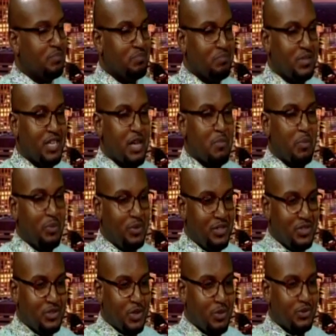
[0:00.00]
Became a
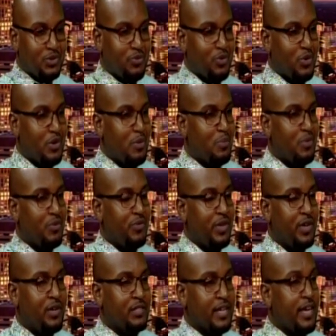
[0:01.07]
police officer for a number of
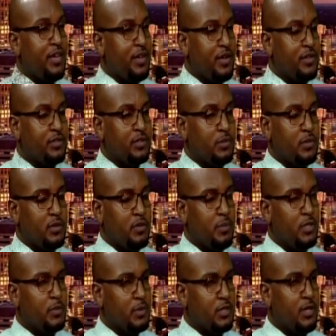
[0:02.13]
years, 8 years to be
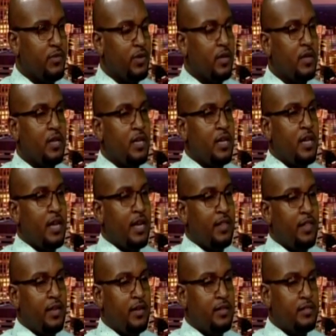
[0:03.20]
specific, and
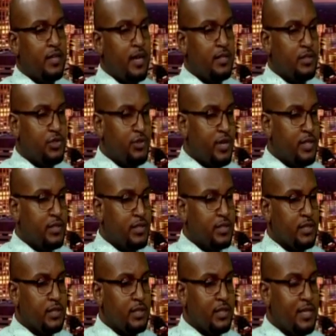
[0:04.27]
then decided to
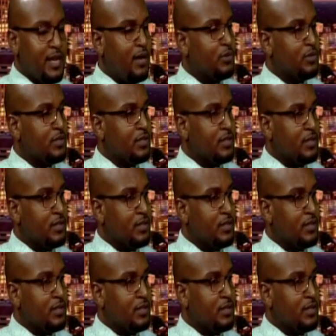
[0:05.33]
transition into counseling,